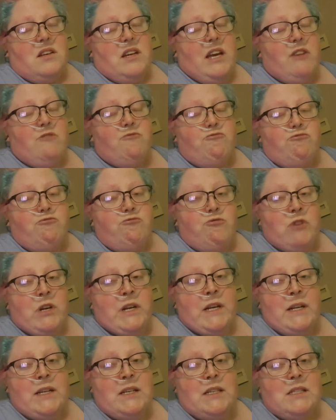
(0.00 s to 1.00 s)
it
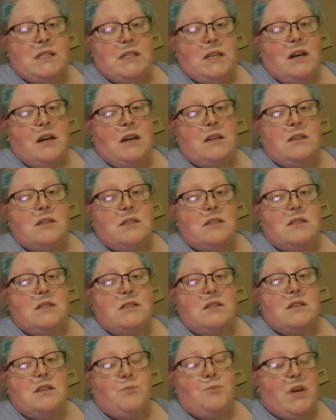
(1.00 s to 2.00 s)
really sucks
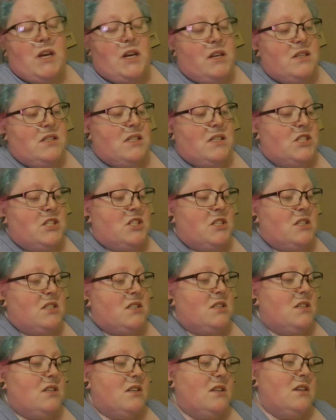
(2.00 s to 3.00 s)
because
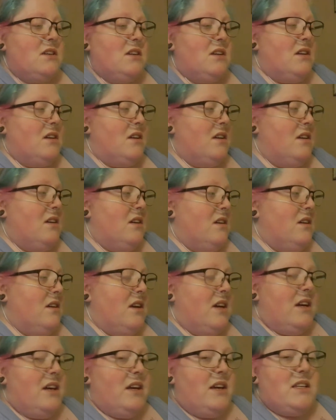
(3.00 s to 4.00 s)

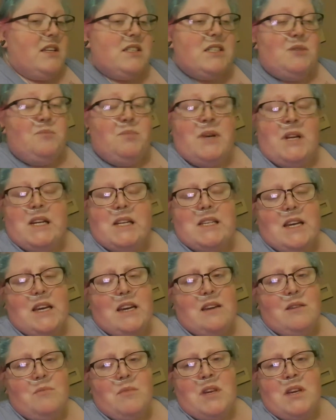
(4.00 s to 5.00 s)
it's
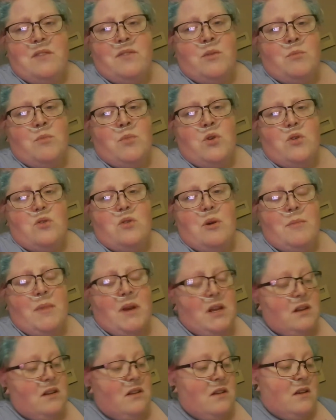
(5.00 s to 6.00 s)
debilitating me even more. I
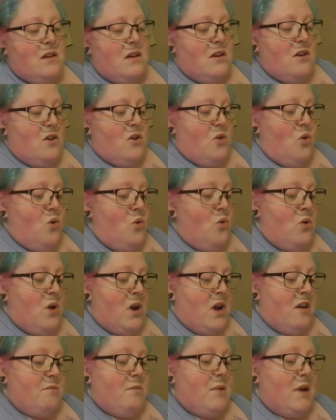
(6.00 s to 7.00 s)
mean, all
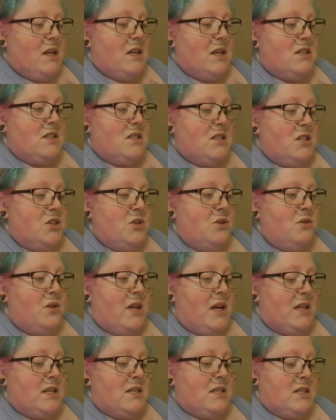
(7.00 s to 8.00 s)
I've managed to do
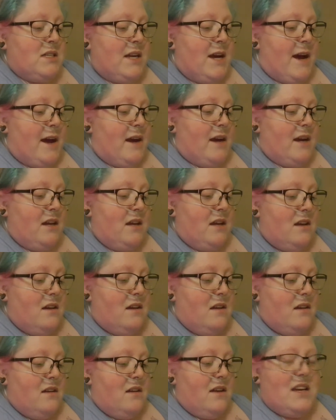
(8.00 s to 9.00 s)
then today
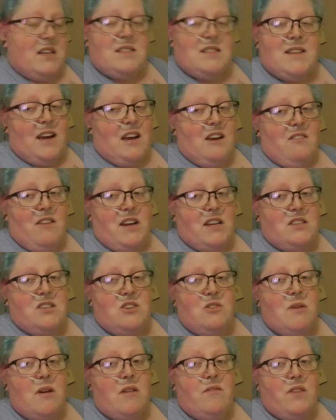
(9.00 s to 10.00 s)
is decorate
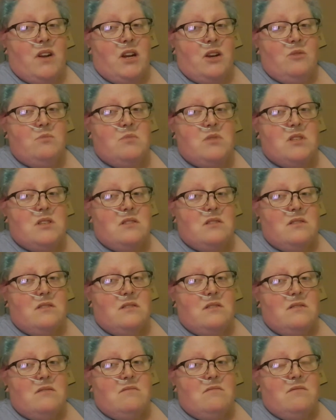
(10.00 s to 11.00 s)
2 envelopes
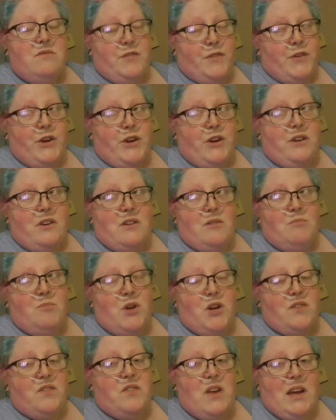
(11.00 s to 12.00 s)
for
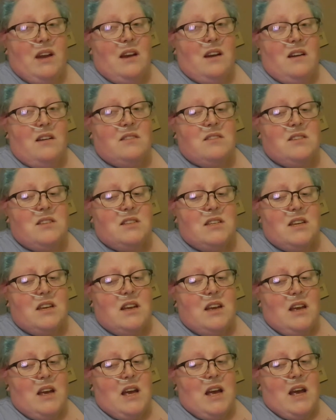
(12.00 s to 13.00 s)
birthday cards,
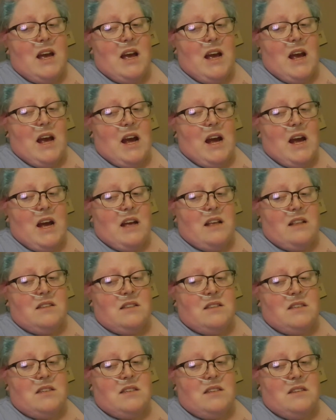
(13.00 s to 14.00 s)

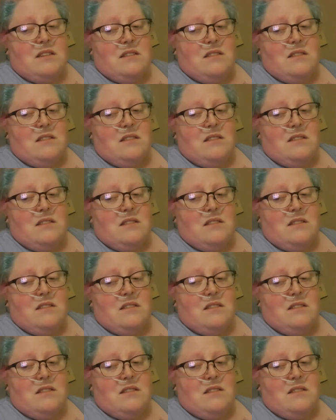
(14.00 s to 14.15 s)
and